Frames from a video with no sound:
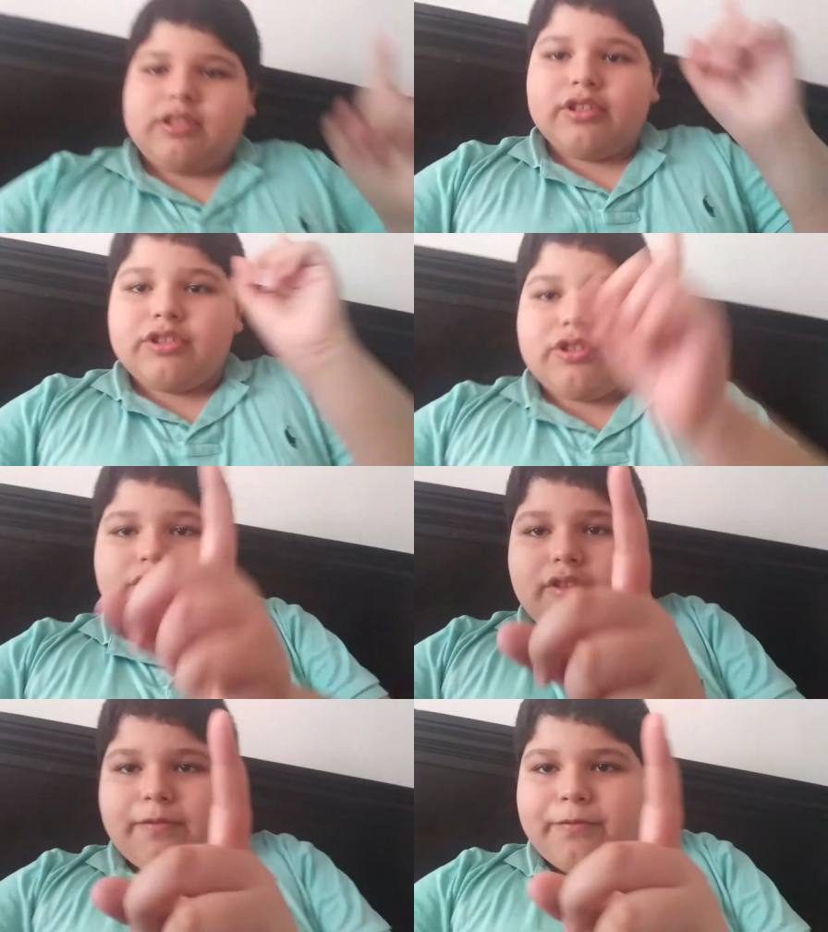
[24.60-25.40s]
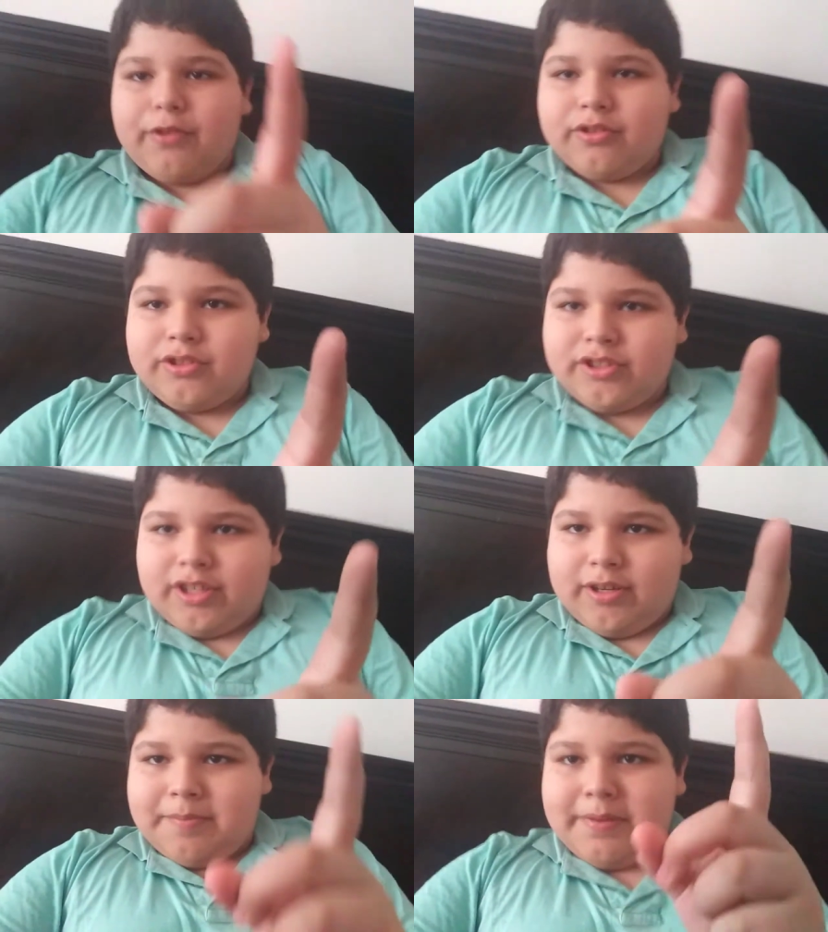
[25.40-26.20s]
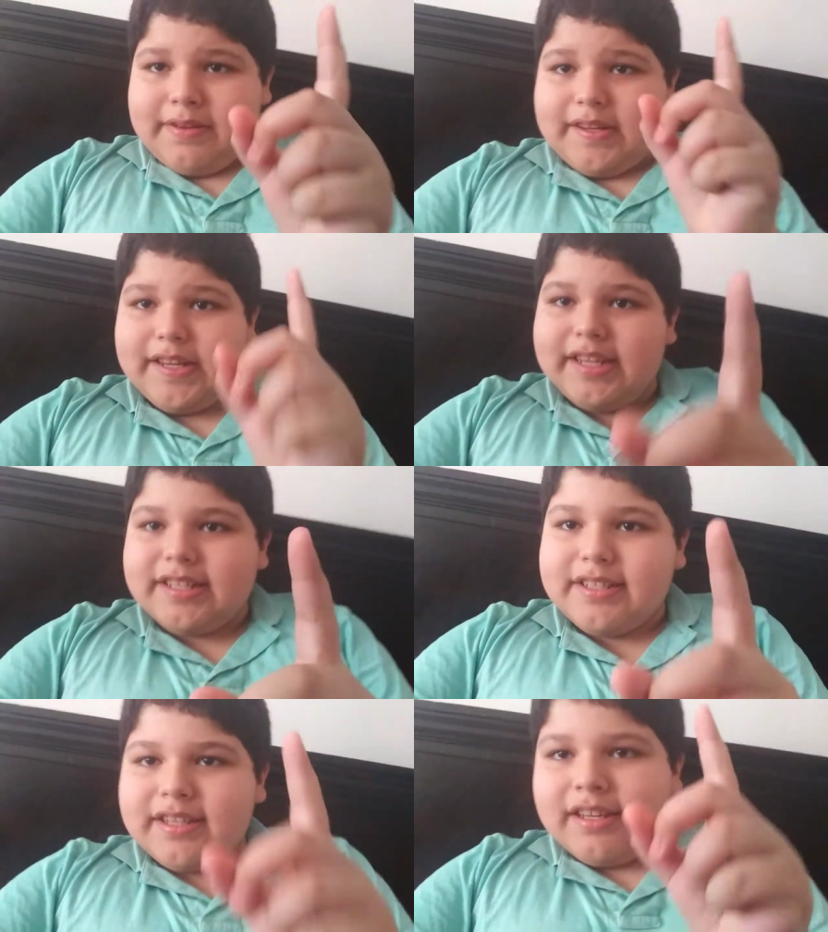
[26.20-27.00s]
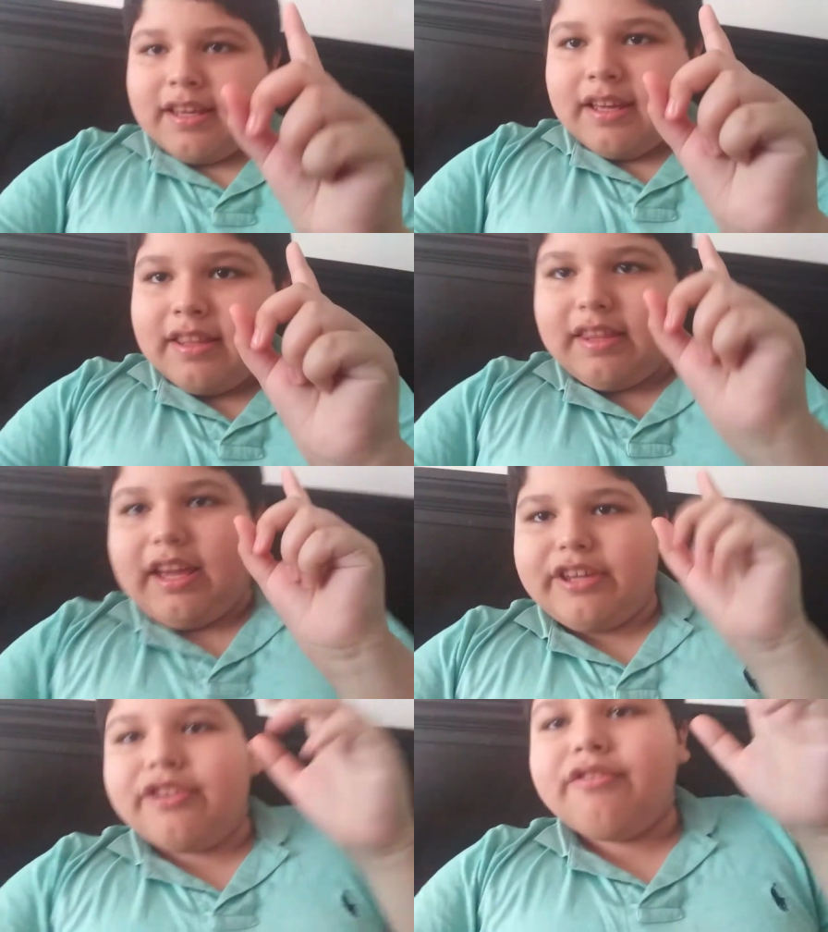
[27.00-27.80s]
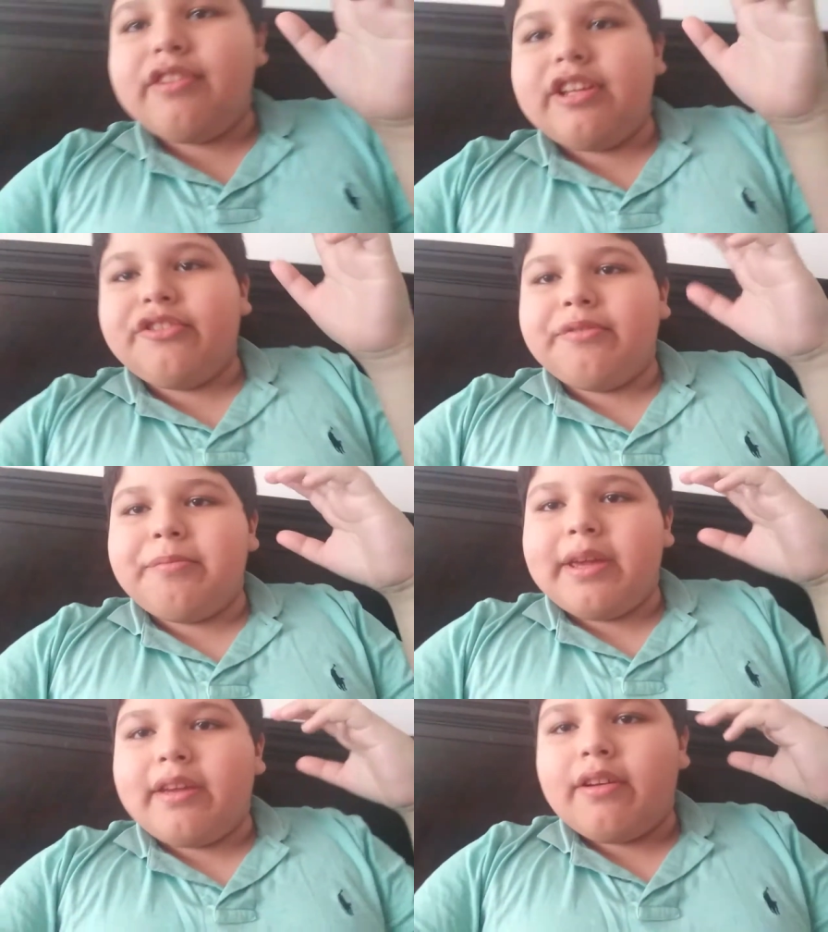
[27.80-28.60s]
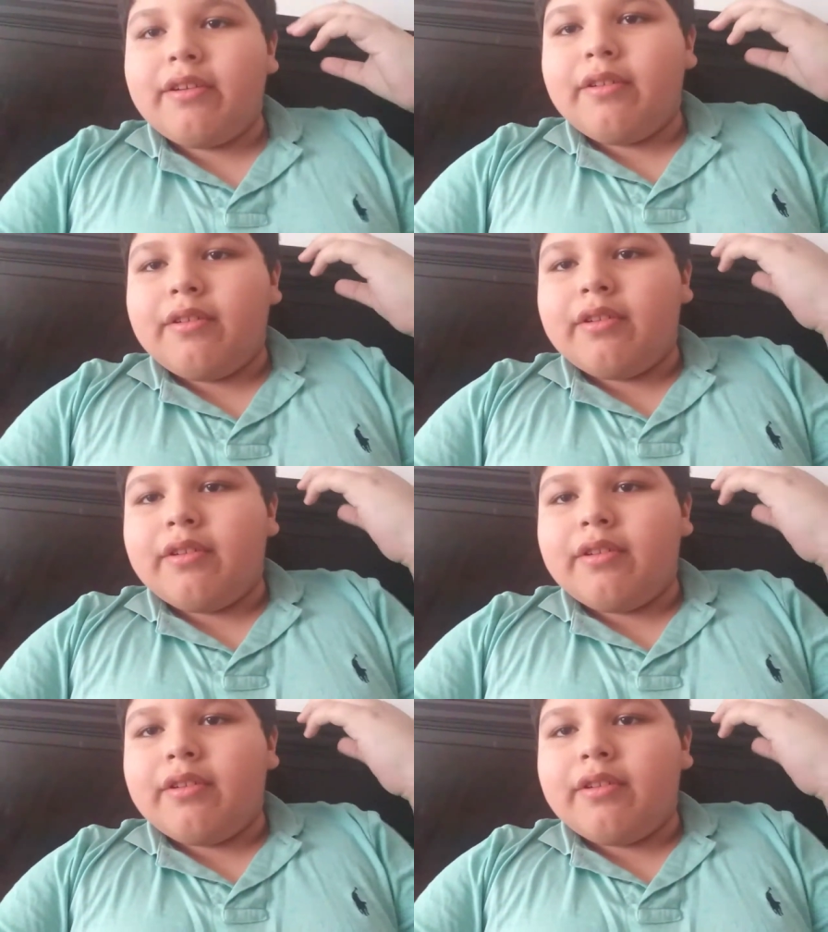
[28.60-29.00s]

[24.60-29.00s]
So the first tip is that you need to make